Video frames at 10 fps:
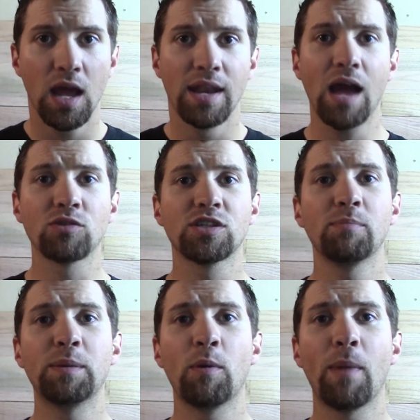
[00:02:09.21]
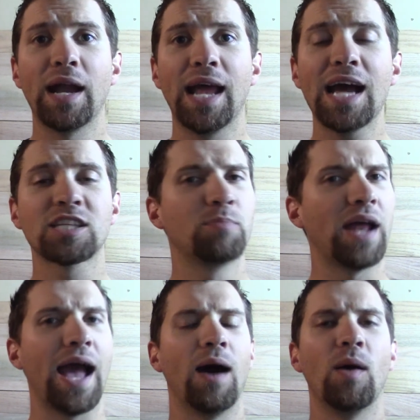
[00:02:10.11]
Now, some people might ask, but
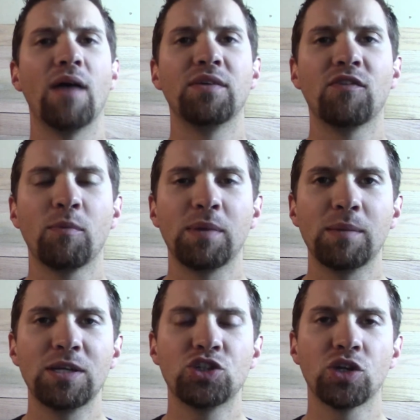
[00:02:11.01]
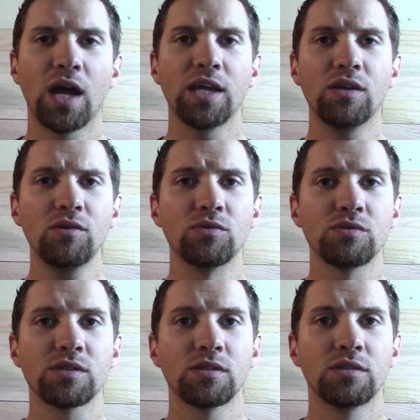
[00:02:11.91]
how heavy of a BB should I
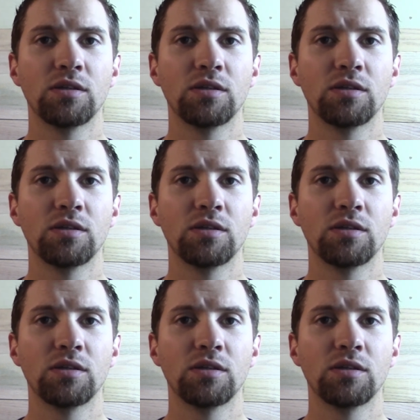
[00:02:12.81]
use?